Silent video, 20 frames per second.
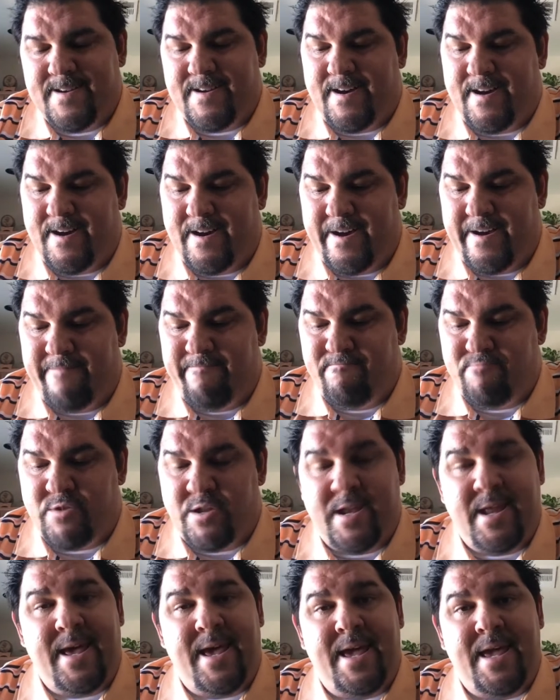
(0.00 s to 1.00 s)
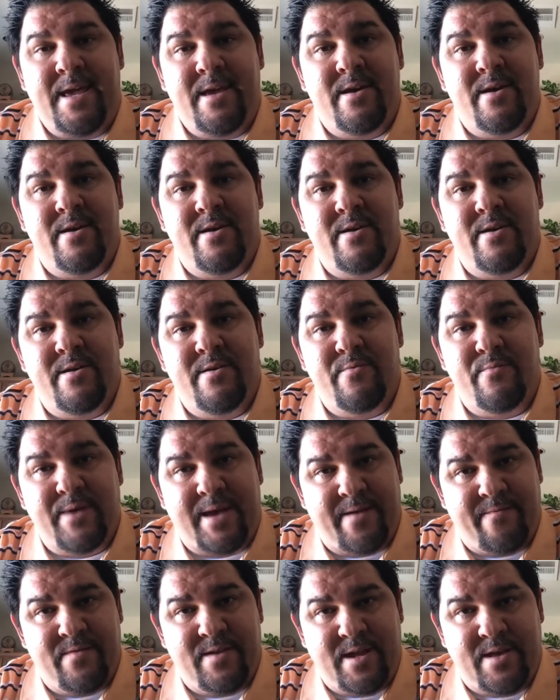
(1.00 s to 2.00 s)
Um, today we
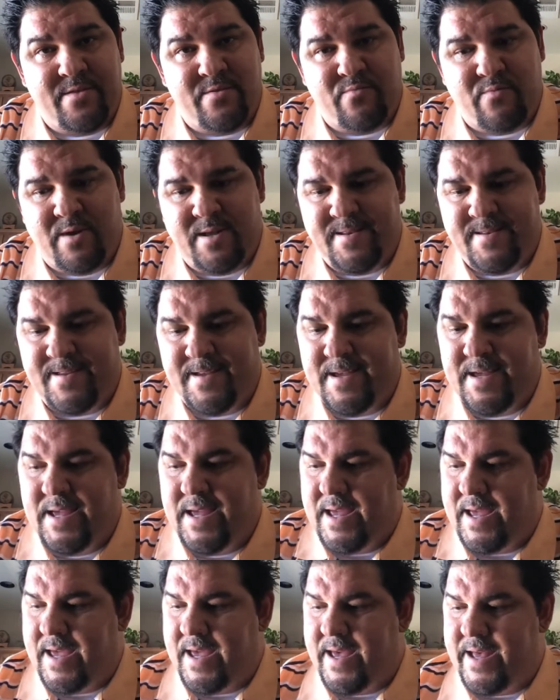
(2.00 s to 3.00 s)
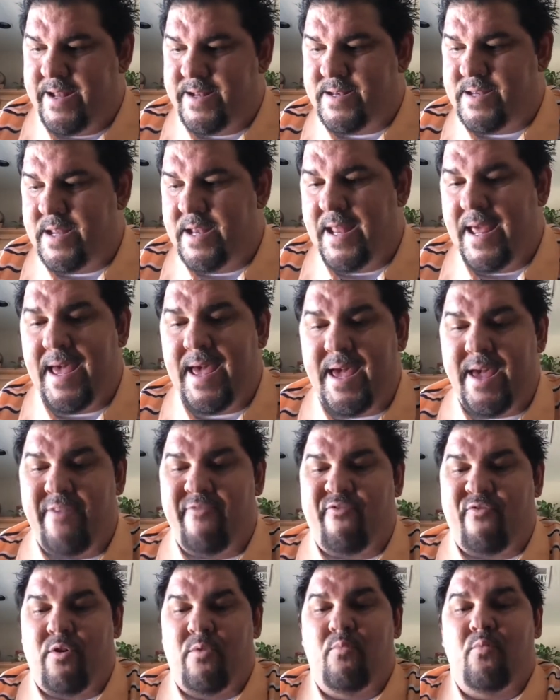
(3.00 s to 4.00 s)
have another one, and today
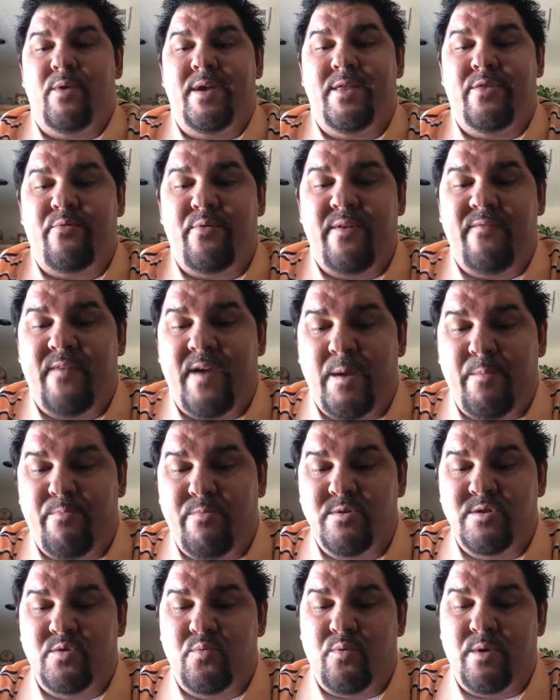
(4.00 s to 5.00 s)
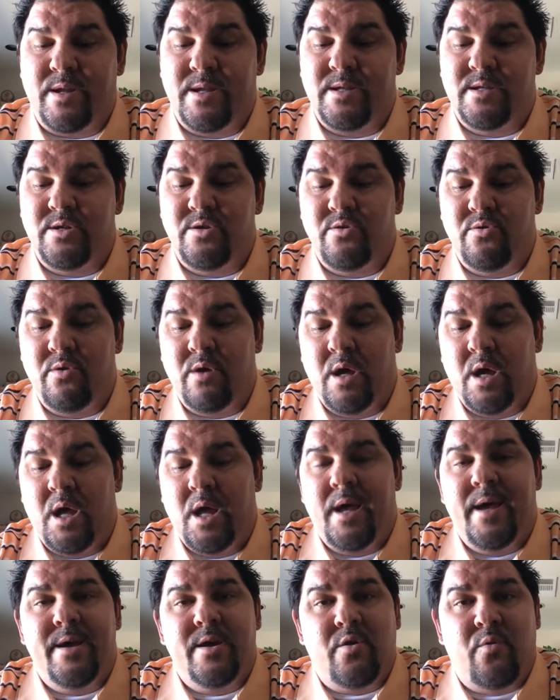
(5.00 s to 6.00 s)
from We Three Vapors we're going to do
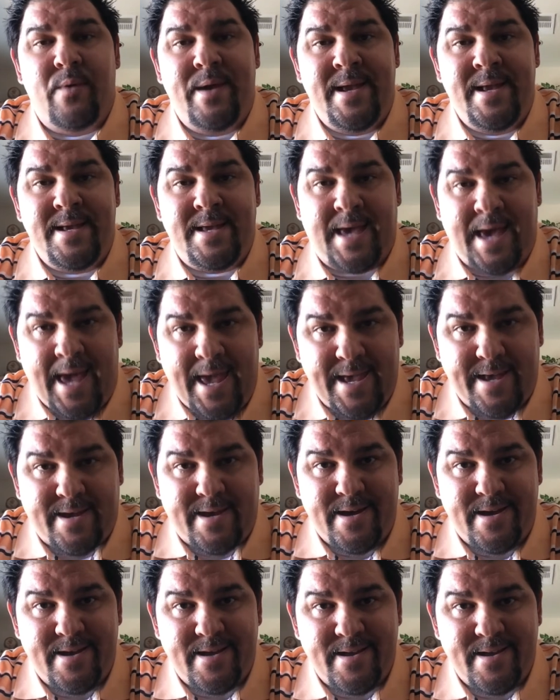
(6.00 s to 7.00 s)
Queen Cake.